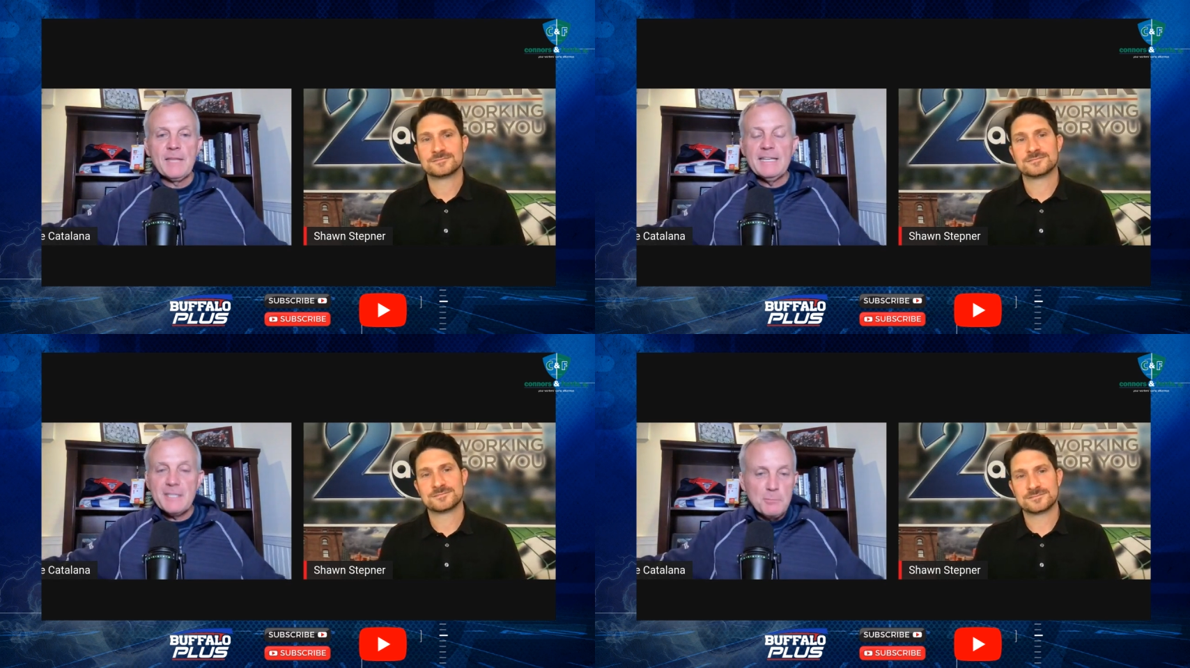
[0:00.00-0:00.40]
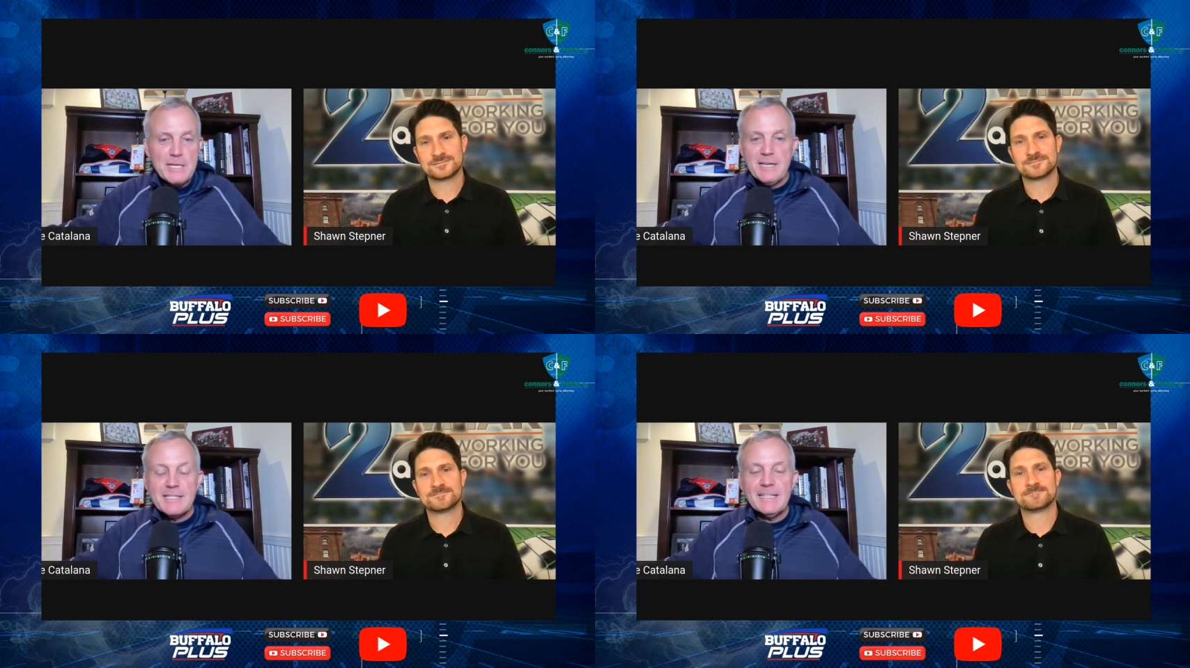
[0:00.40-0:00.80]
Speaker 1: Is it
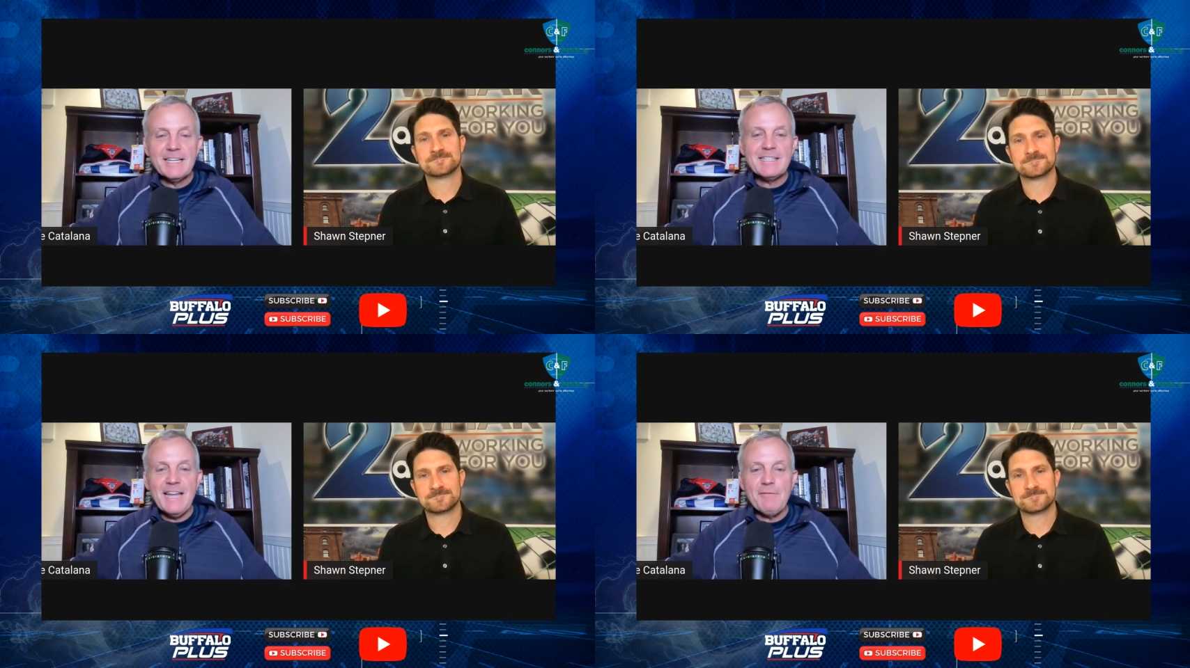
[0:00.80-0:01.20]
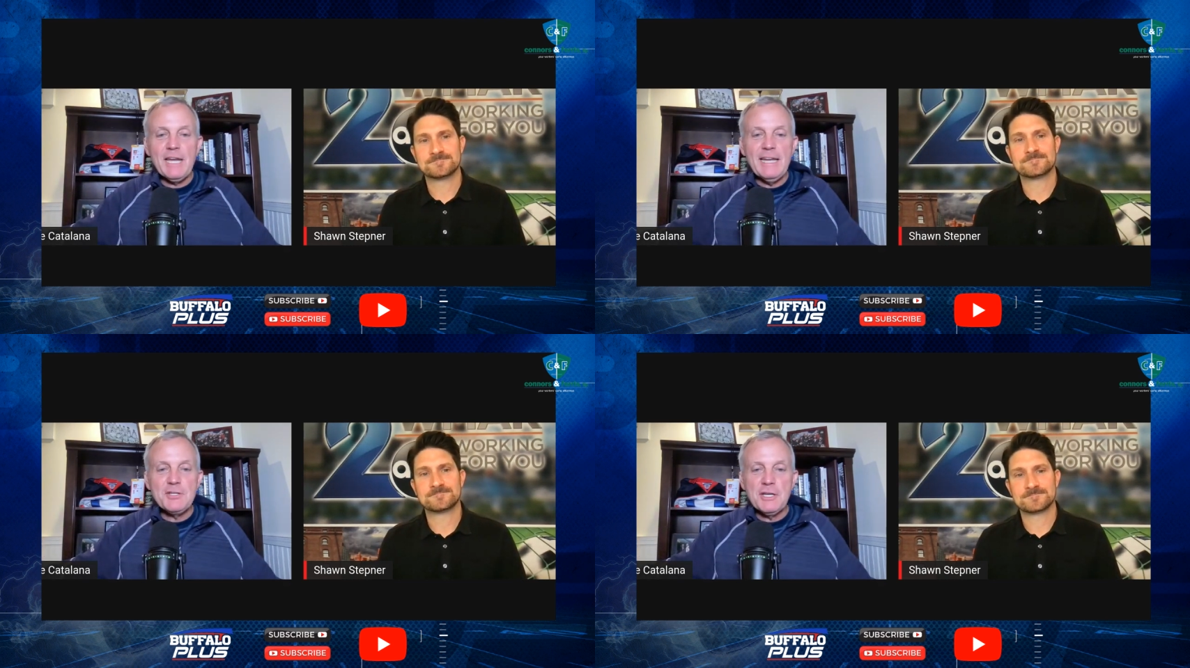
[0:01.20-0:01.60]
because he doesn't have
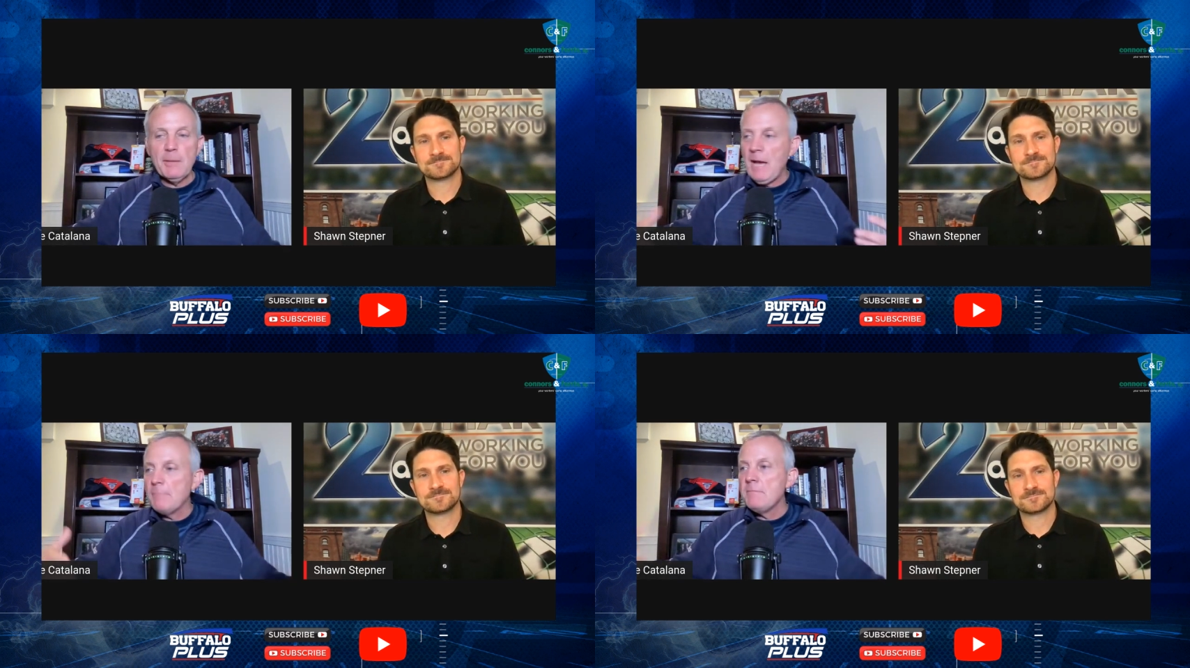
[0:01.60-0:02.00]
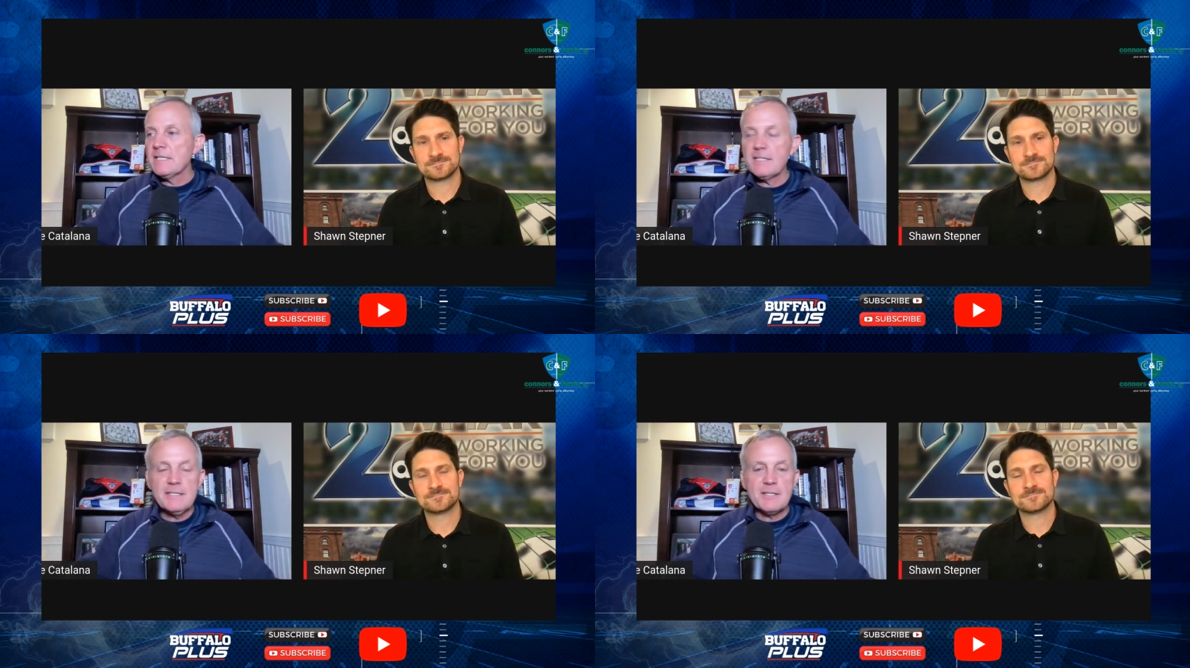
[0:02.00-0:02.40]
an agent? Am I
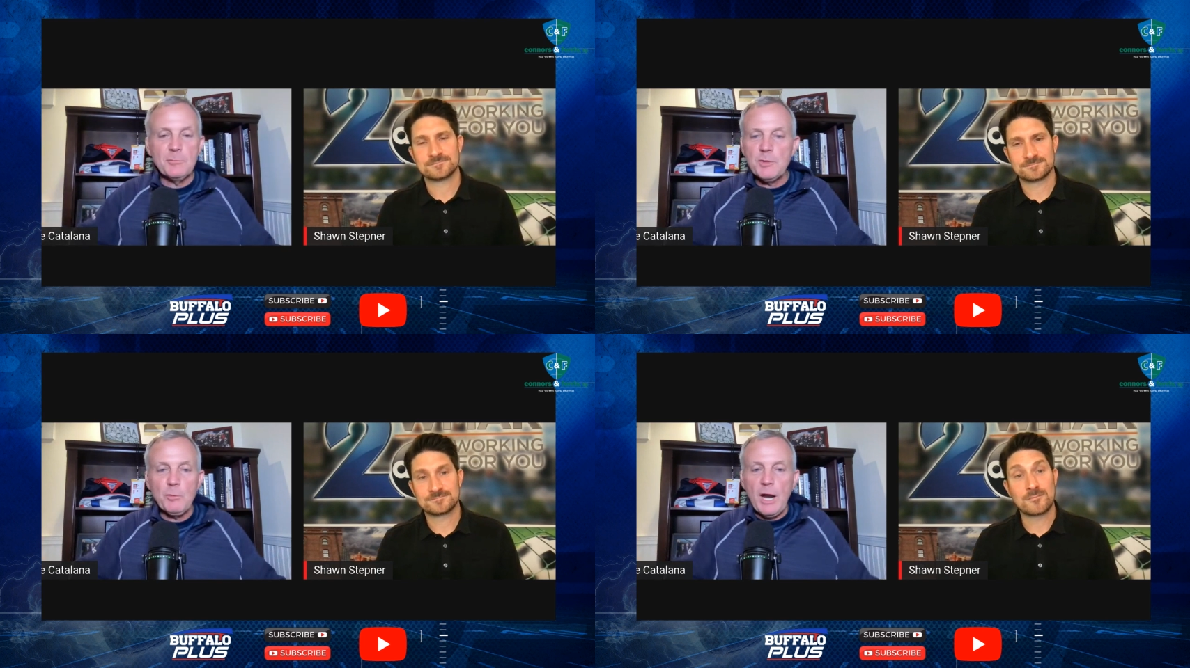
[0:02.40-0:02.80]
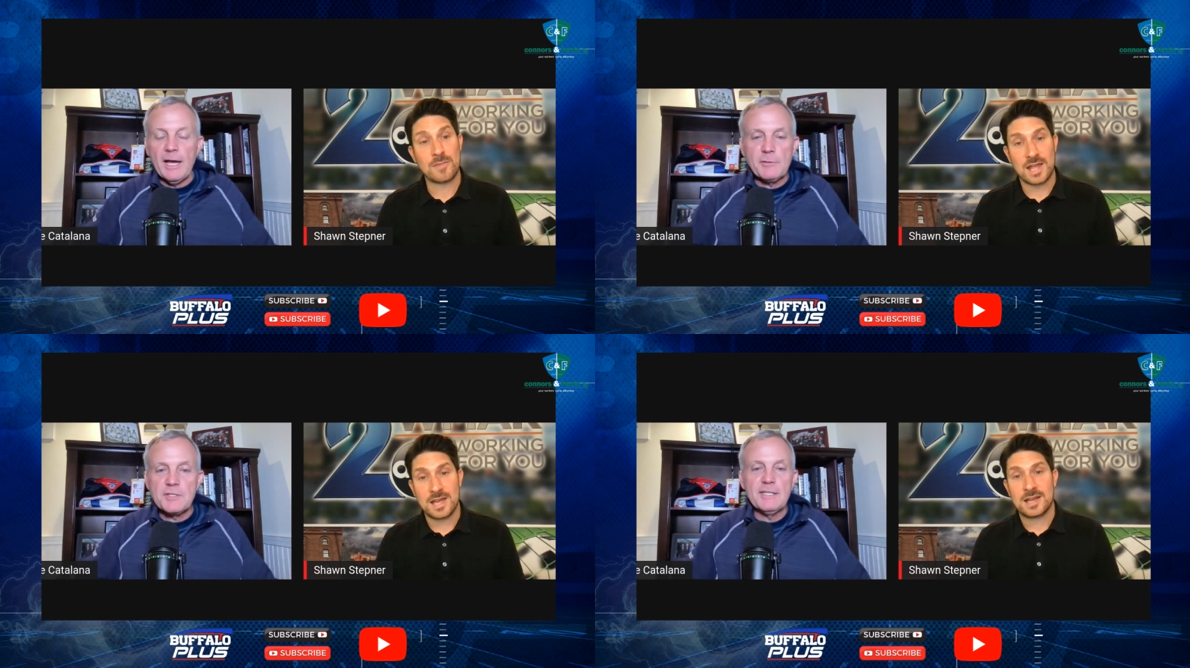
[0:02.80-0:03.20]
missing something where
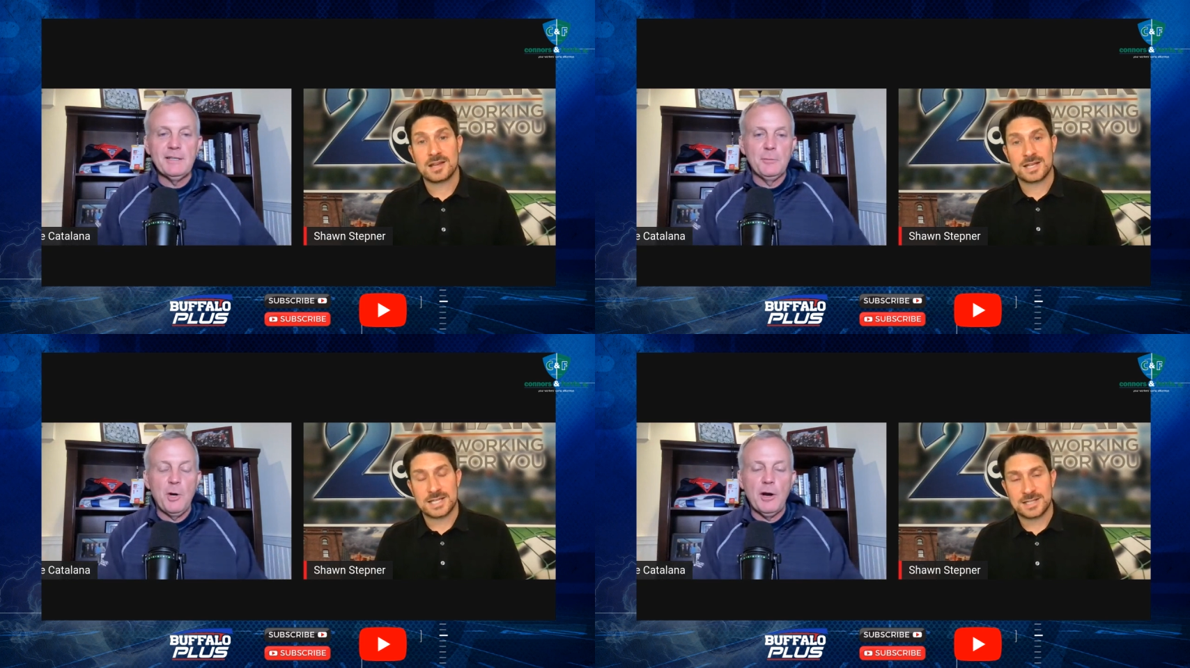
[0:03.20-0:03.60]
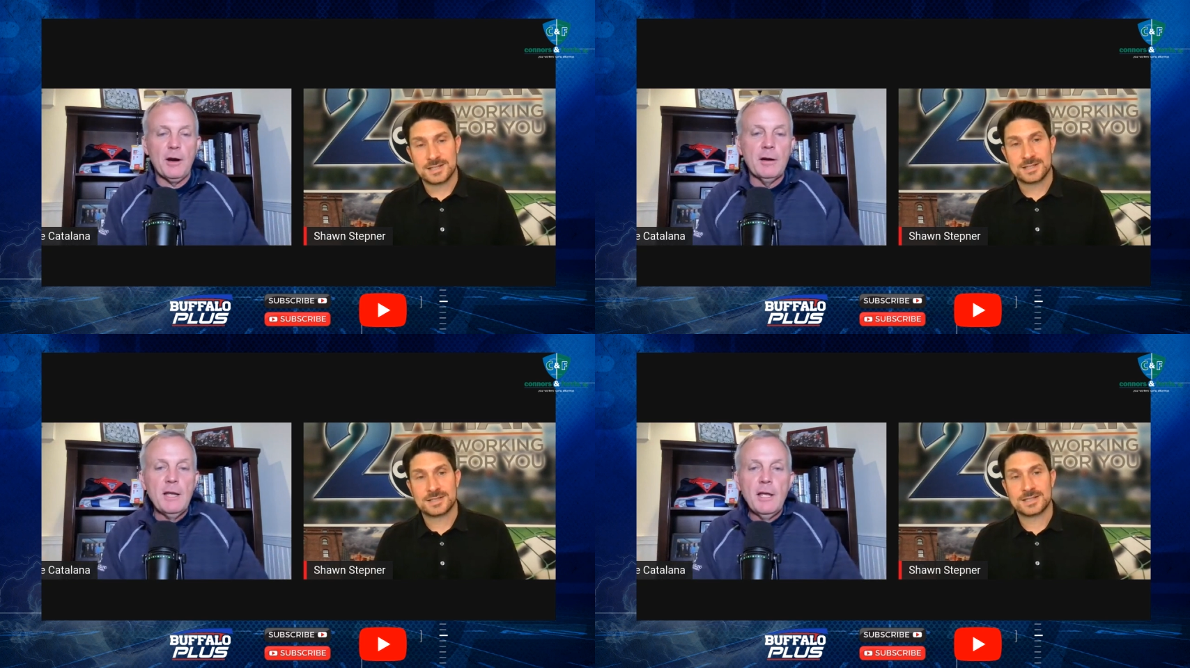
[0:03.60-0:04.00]
I don't see Lamar